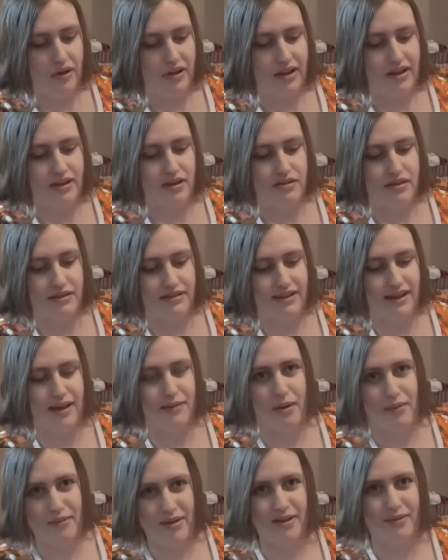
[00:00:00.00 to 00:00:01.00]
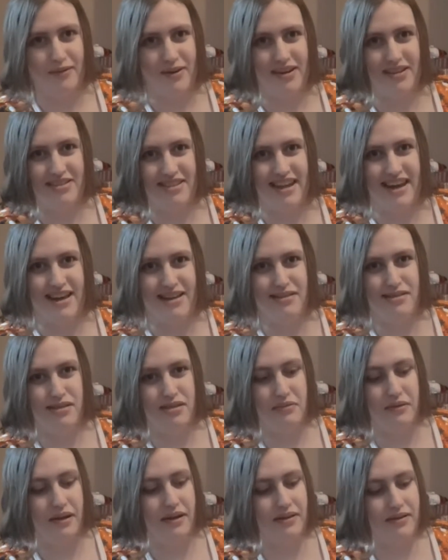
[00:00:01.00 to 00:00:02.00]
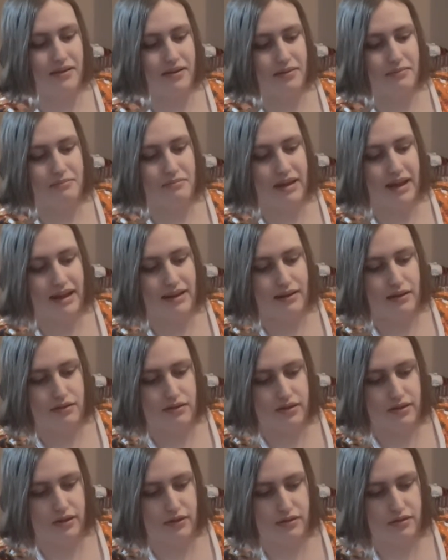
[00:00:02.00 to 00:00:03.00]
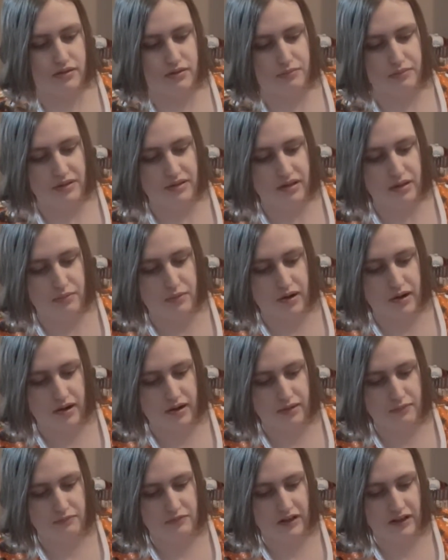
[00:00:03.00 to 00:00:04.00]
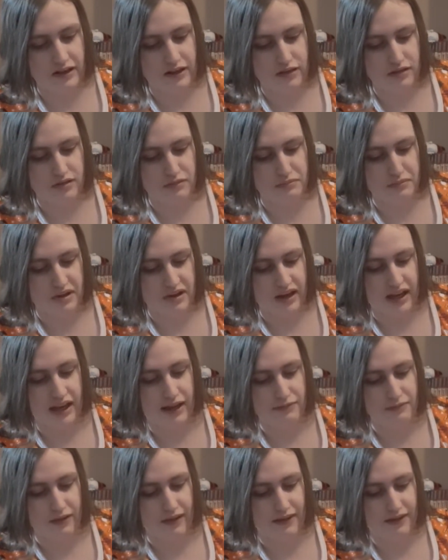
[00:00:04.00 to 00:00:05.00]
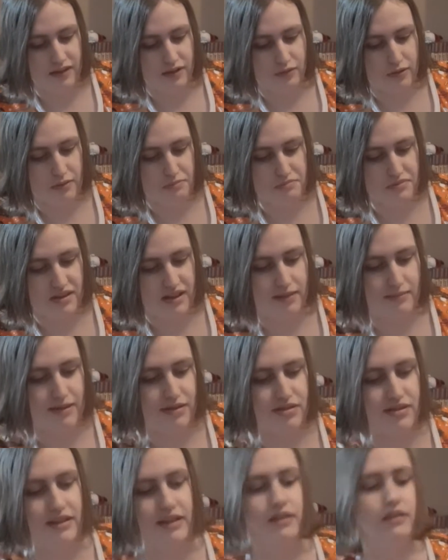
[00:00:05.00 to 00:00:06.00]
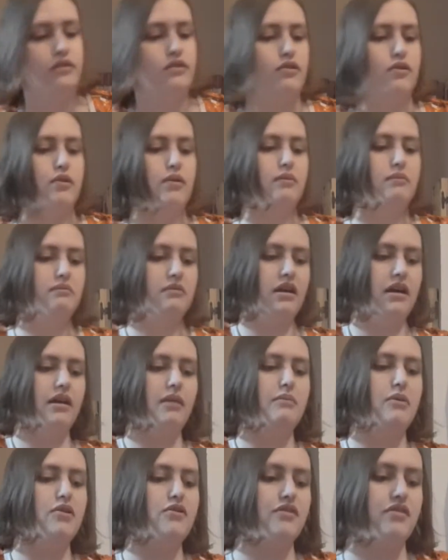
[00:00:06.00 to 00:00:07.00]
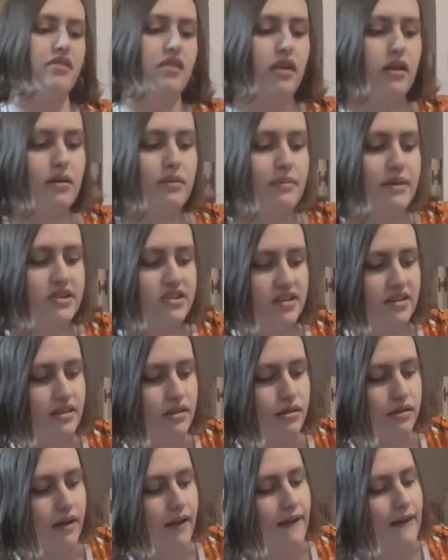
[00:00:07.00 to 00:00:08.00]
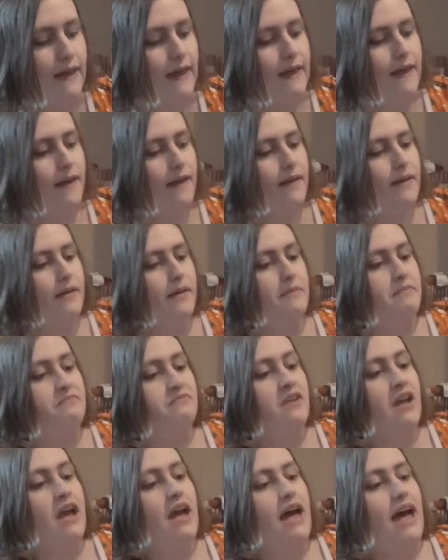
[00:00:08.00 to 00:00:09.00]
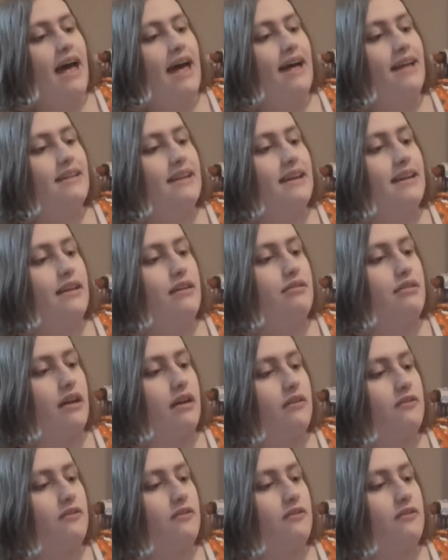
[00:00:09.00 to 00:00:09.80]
it and I was like, damn, I really wanted that. So I got it made as a custom when they were needing some money, like they were saying they need to do emergency commissions. And it is like